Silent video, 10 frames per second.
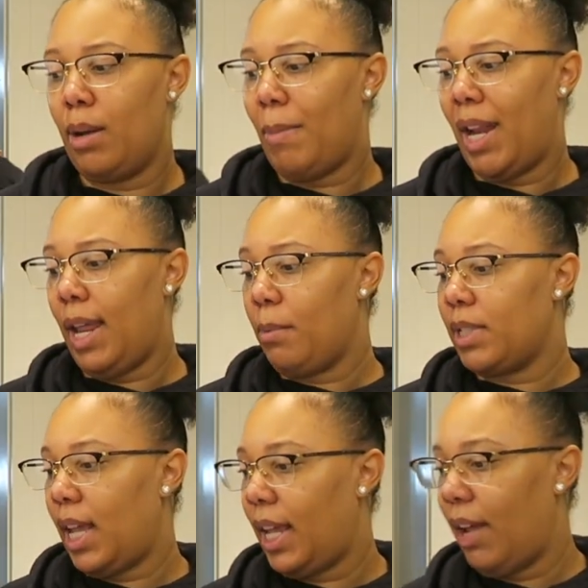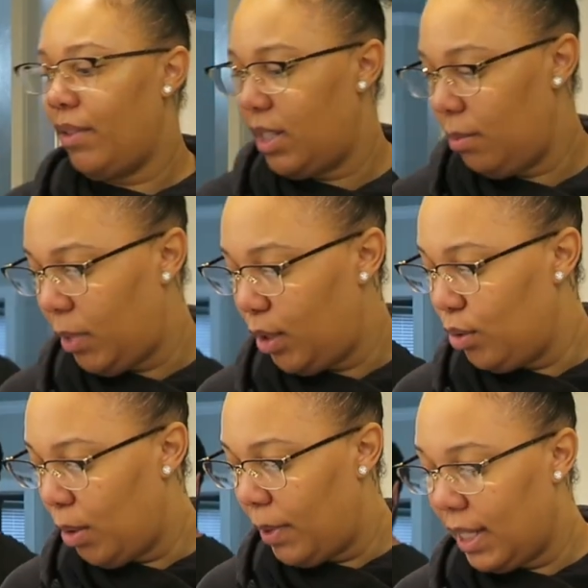my neighbor cat gave it to me,
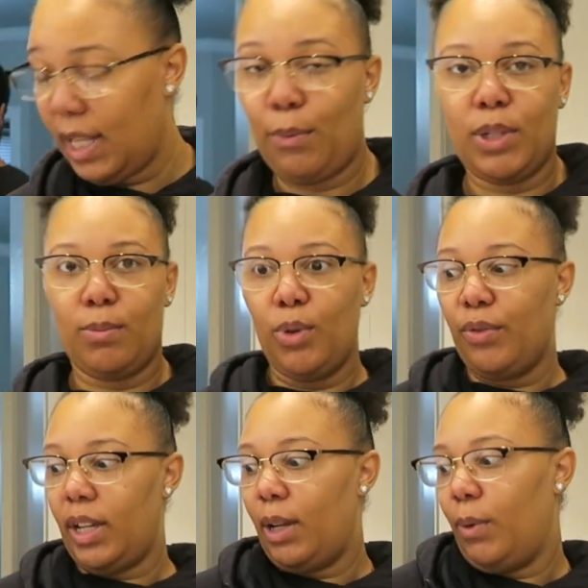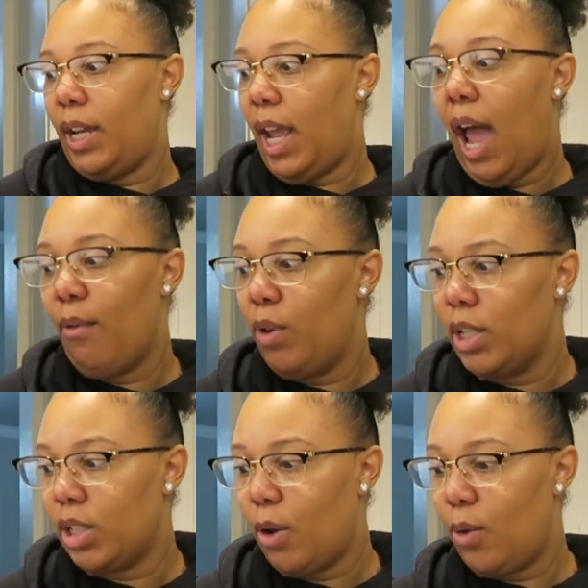you know, because they was moving. We didn't have
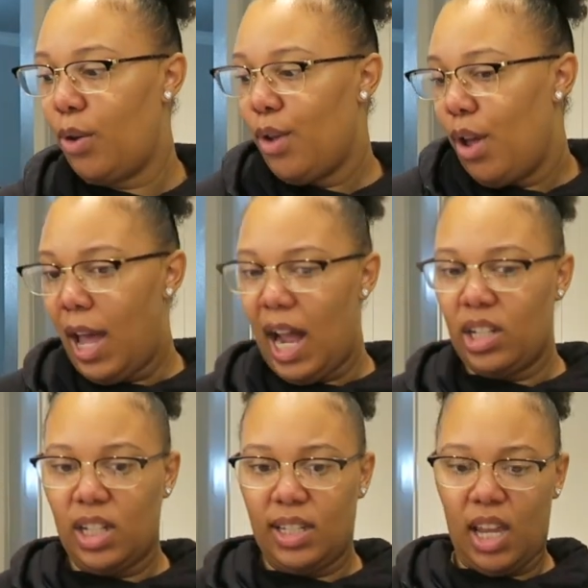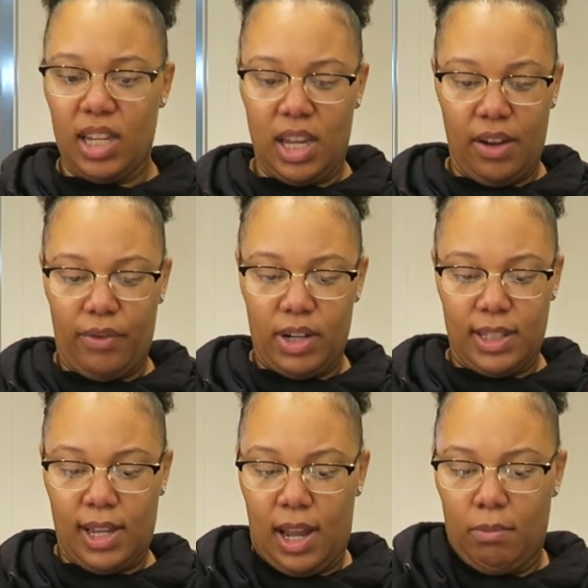one, so I just said yeah for
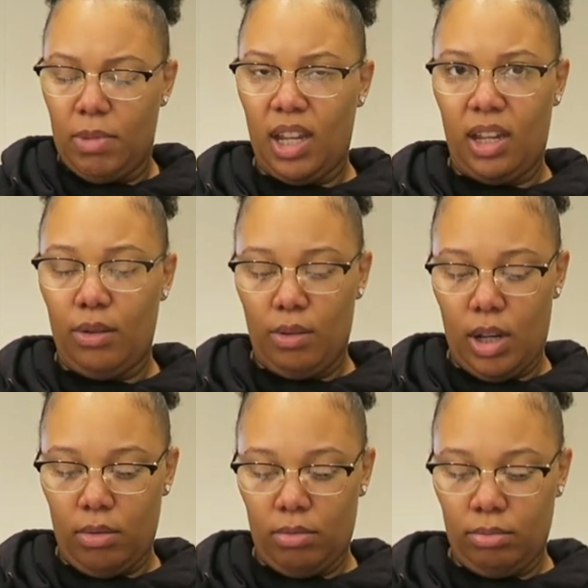the time being, you know.